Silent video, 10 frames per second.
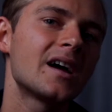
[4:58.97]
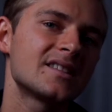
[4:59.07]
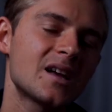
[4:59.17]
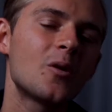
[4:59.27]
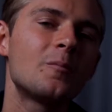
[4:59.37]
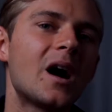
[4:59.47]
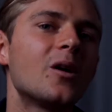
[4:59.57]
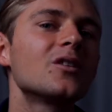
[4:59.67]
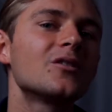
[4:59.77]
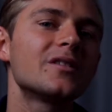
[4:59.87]
Sao
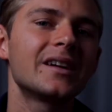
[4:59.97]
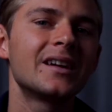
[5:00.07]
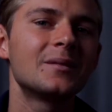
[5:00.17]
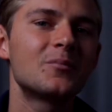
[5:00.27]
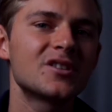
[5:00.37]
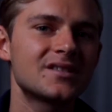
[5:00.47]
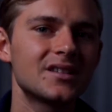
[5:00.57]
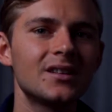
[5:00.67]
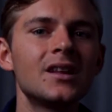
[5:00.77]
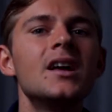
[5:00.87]
Paulo in
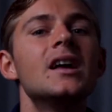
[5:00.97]
Brazil,